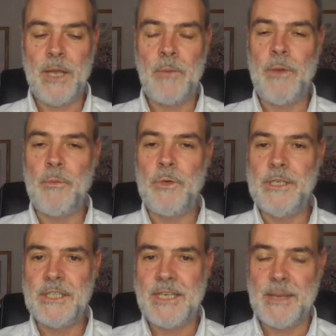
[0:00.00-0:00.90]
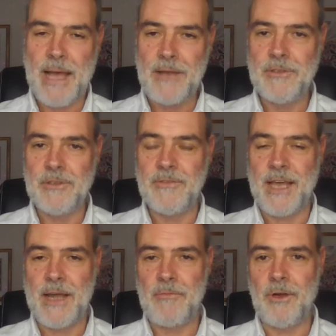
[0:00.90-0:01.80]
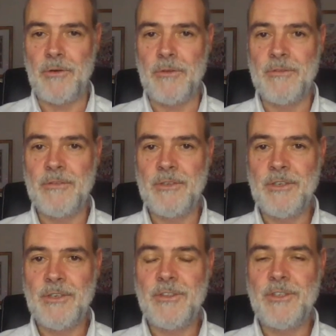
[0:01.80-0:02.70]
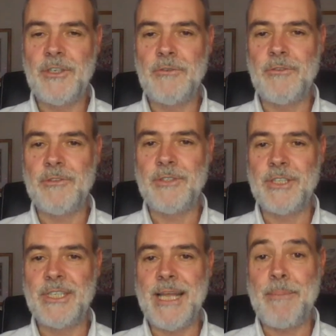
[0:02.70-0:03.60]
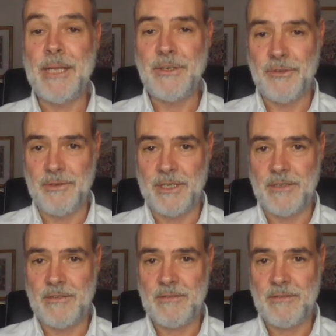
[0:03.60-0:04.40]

And when we step out of that role, the children step into it.